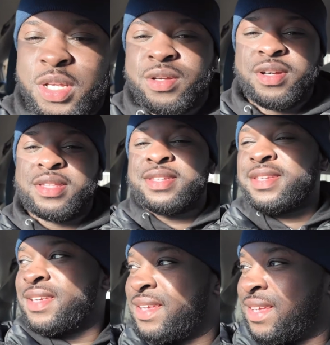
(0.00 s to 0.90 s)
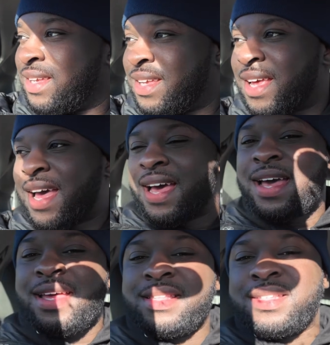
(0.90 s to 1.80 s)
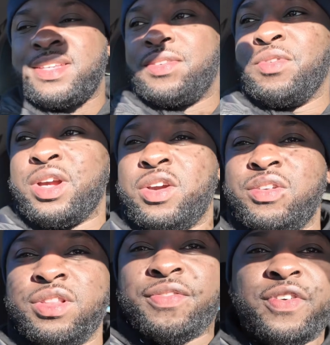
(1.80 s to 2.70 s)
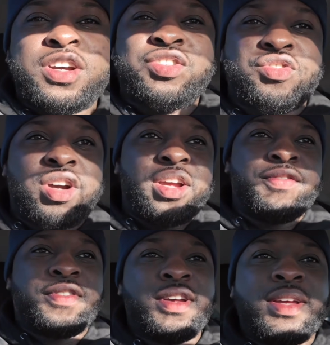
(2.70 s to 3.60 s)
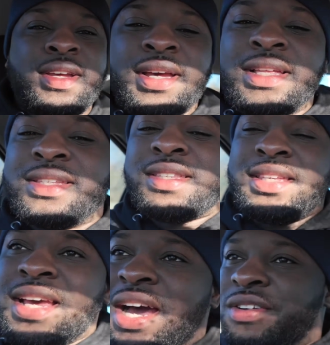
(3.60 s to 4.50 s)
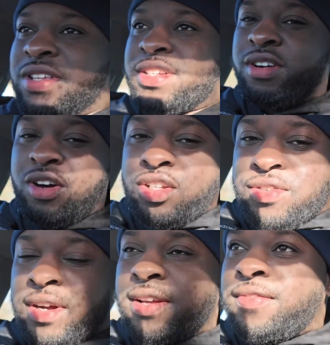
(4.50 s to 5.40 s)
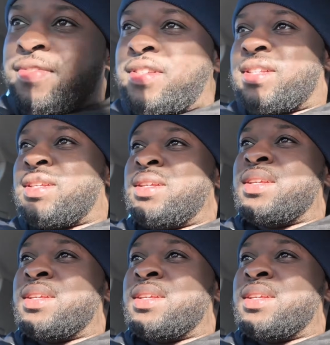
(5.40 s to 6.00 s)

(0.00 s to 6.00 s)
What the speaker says: good, and we're going on the first drive and see how this car drives.